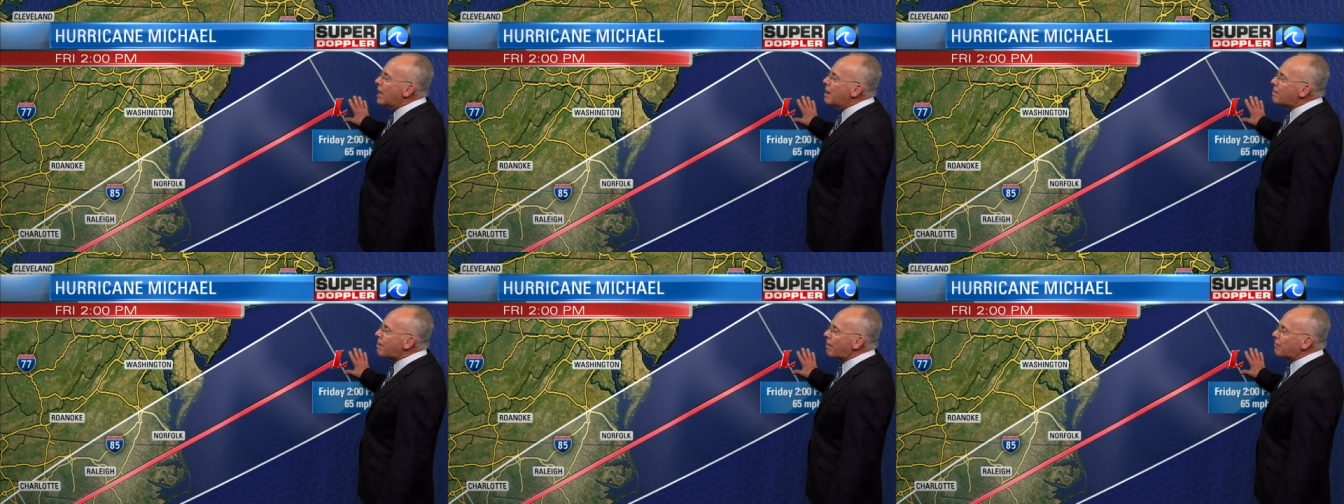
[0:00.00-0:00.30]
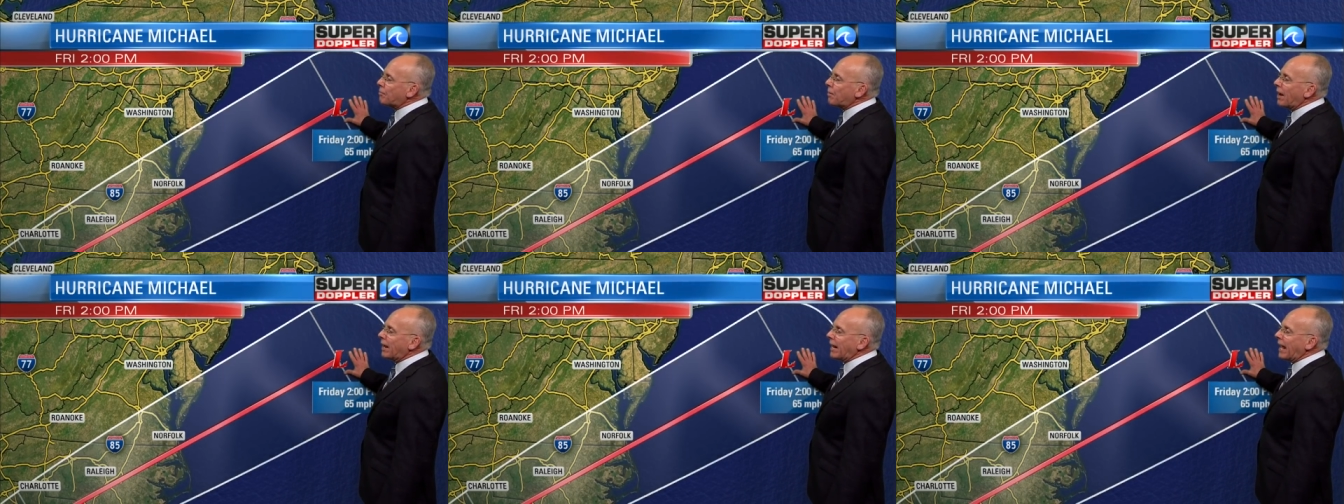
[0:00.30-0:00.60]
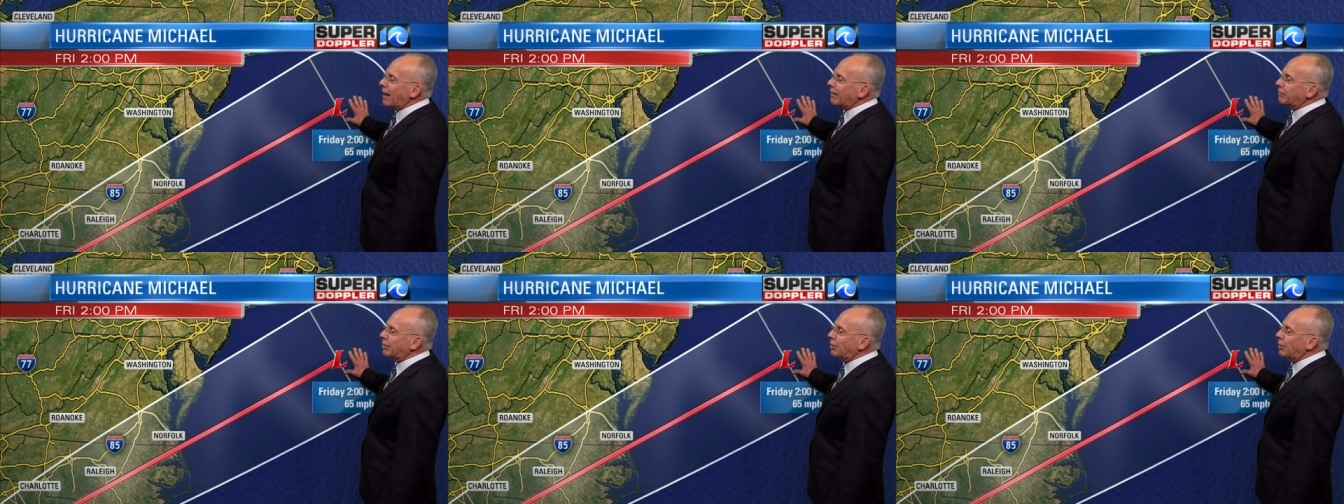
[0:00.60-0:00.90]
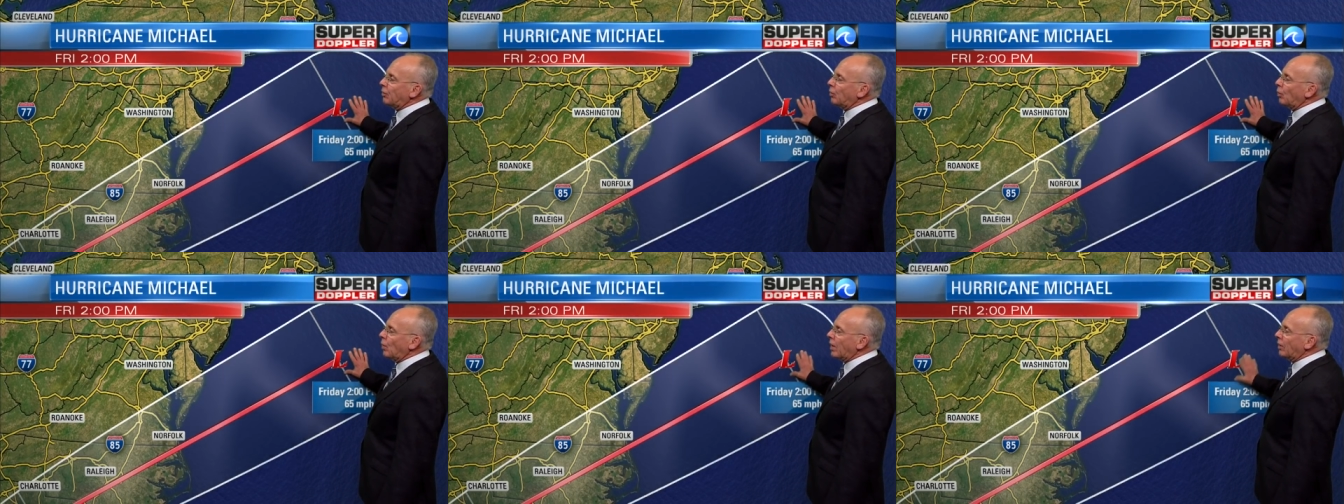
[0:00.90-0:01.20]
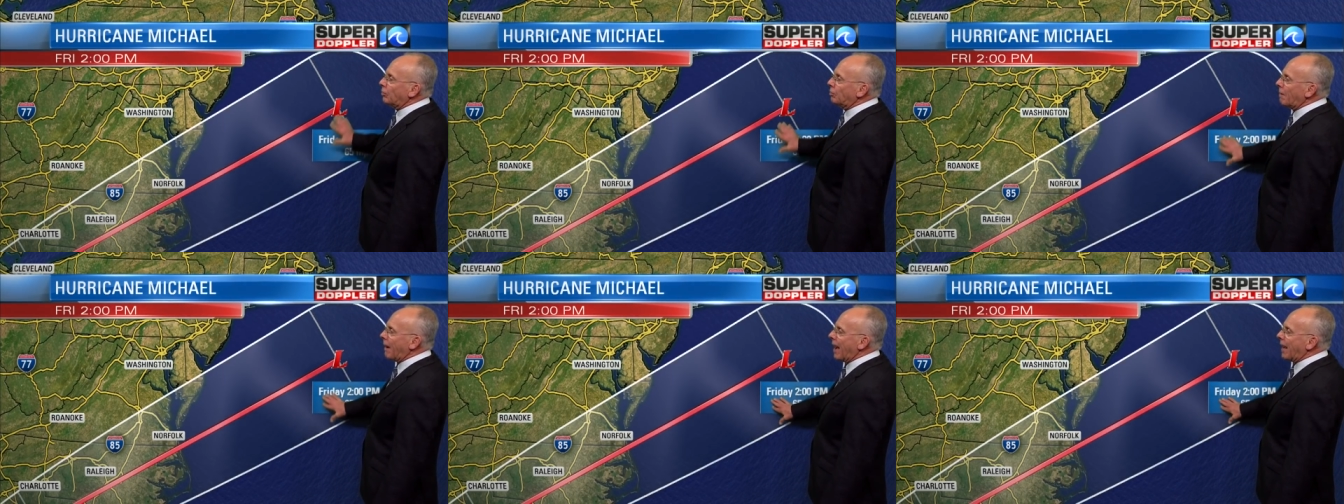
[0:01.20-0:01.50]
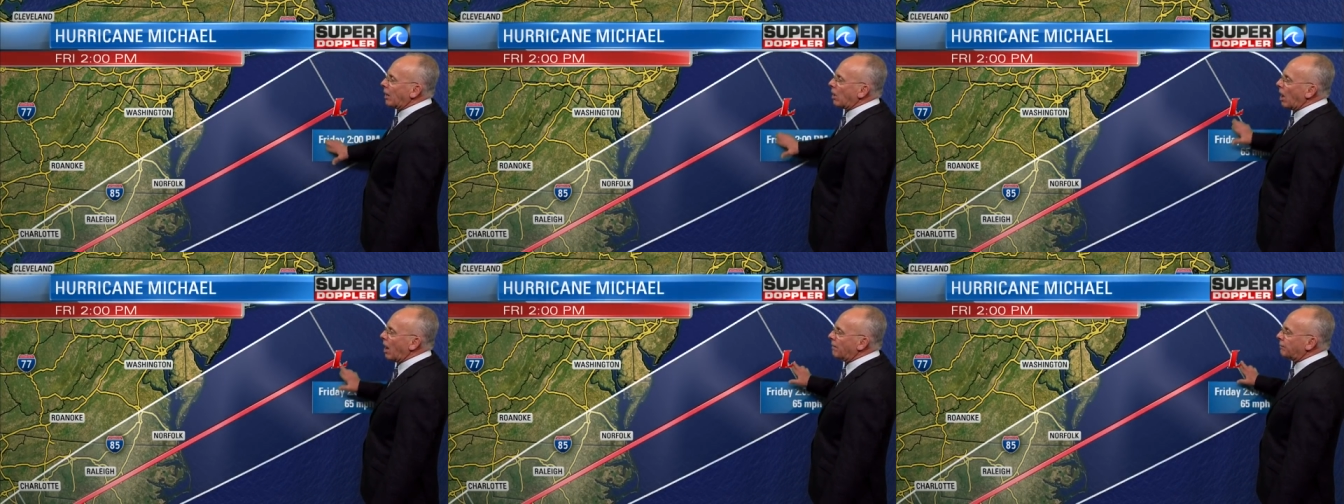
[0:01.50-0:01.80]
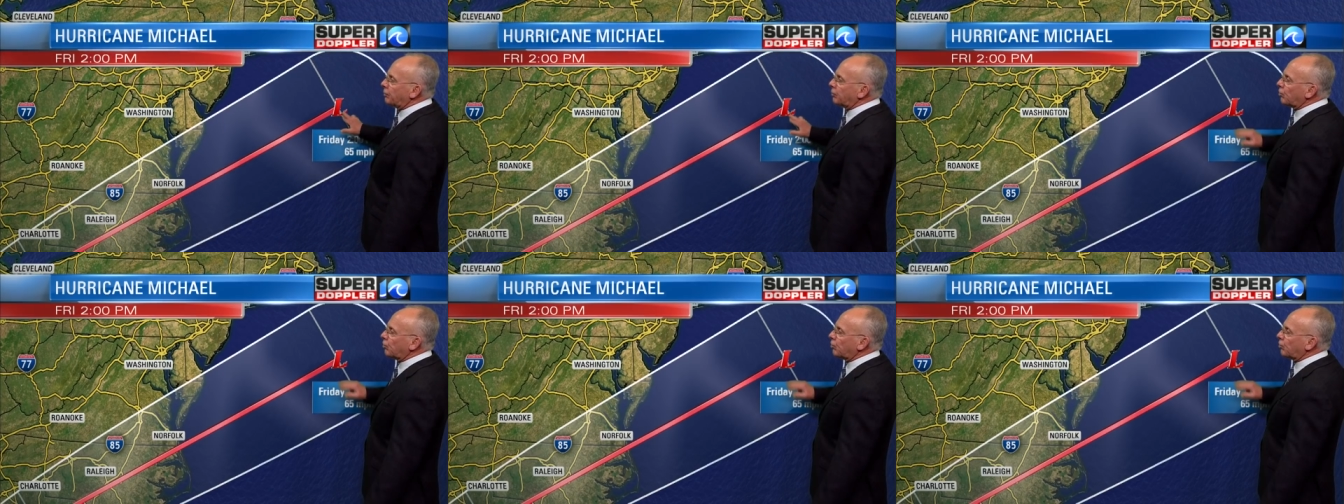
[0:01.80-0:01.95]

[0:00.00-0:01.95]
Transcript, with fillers: By Friday afternoon, the winds back off.